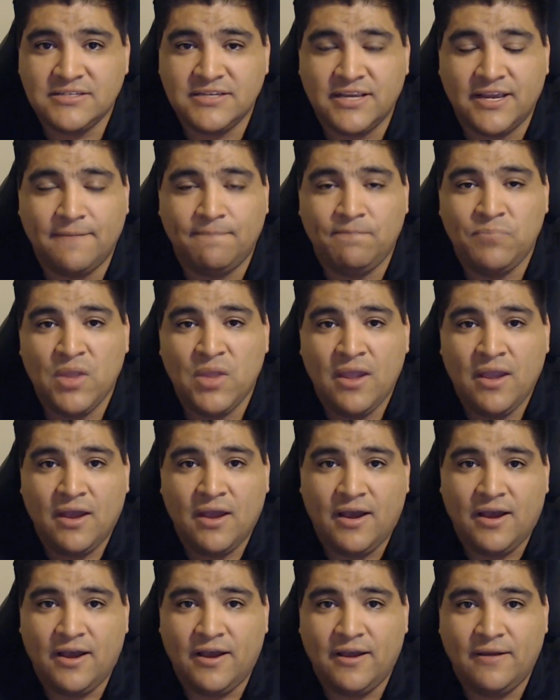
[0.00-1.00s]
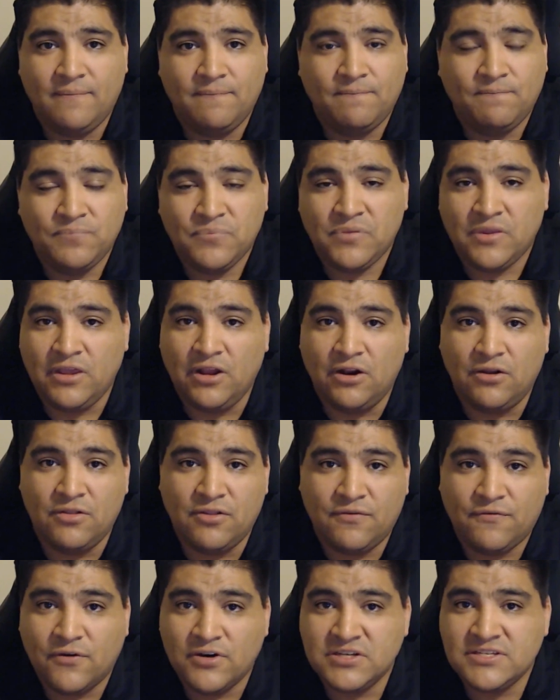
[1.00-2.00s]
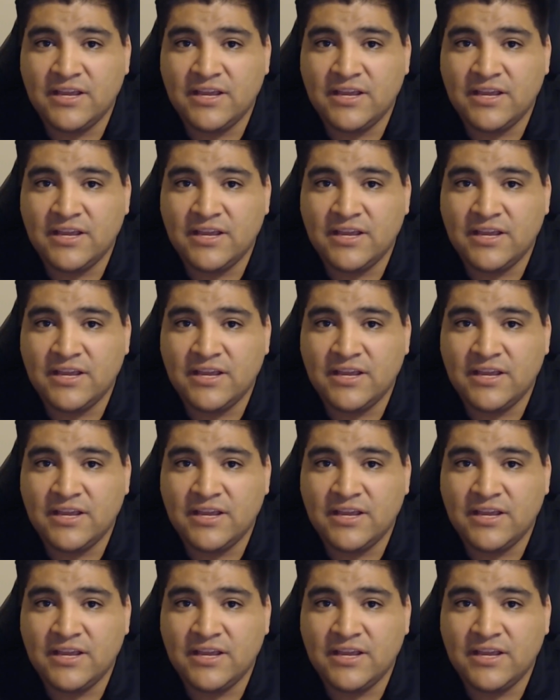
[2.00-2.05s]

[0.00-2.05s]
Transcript: And, the first